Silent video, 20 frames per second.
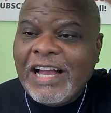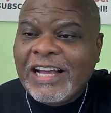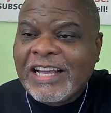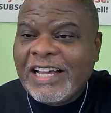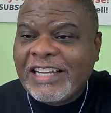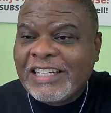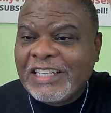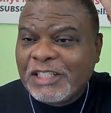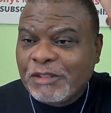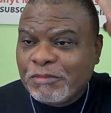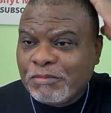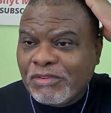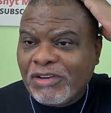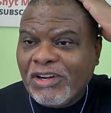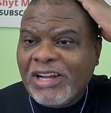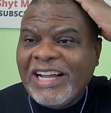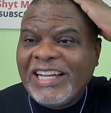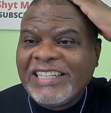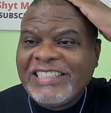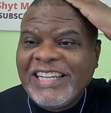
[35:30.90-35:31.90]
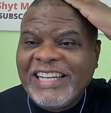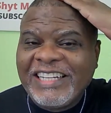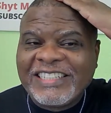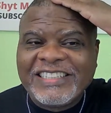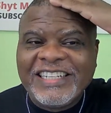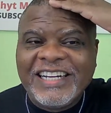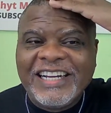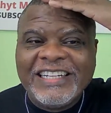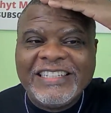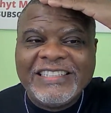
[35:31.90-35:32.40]
I got a LeBron
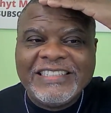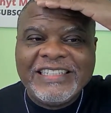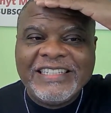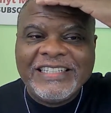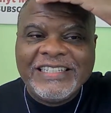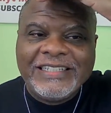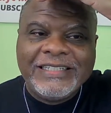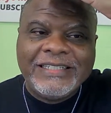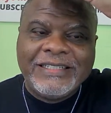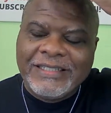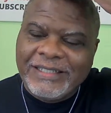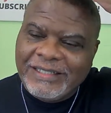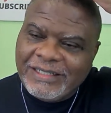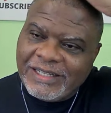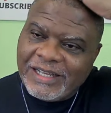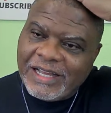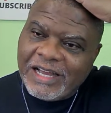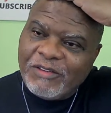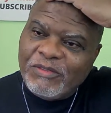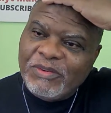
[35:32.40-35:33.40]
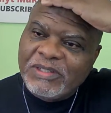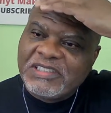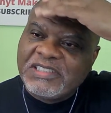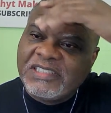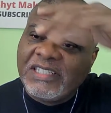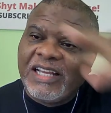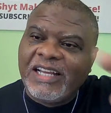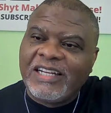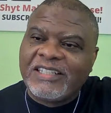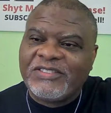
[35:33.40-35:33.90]
haircut. I wish
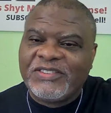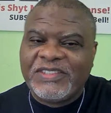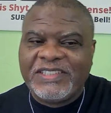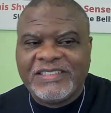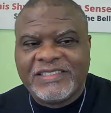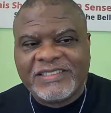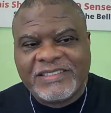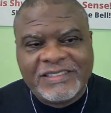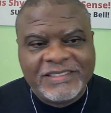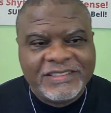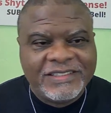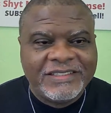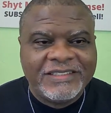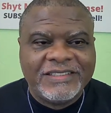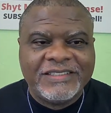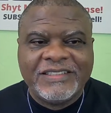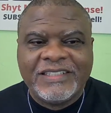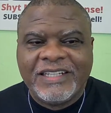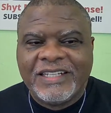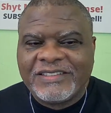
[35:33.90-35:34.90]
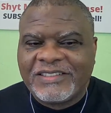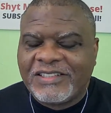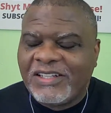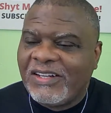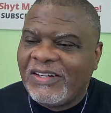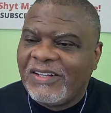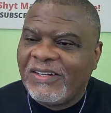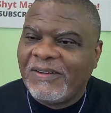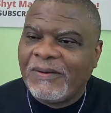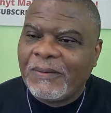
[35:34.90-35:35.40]
you had grace.
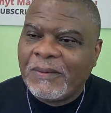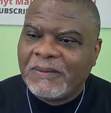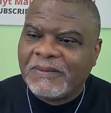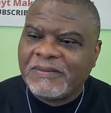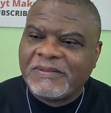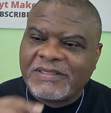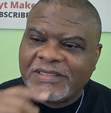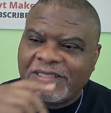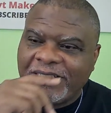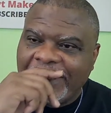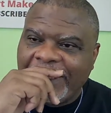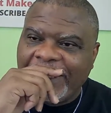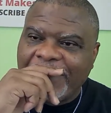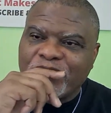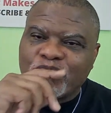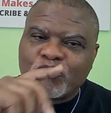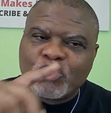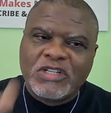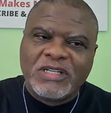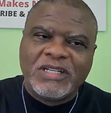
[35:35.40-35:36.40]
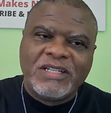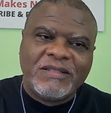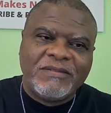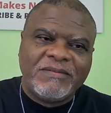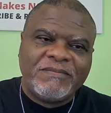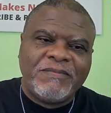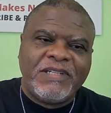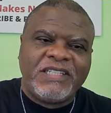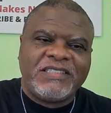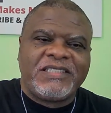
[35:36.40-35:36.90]
So, good night.
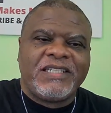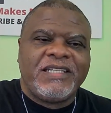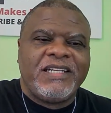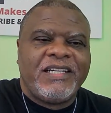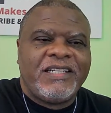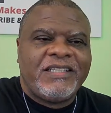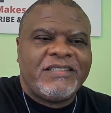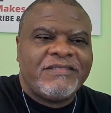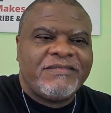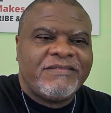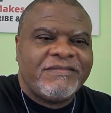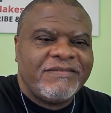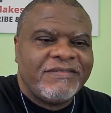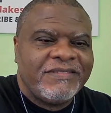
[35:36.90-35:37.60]
Much love.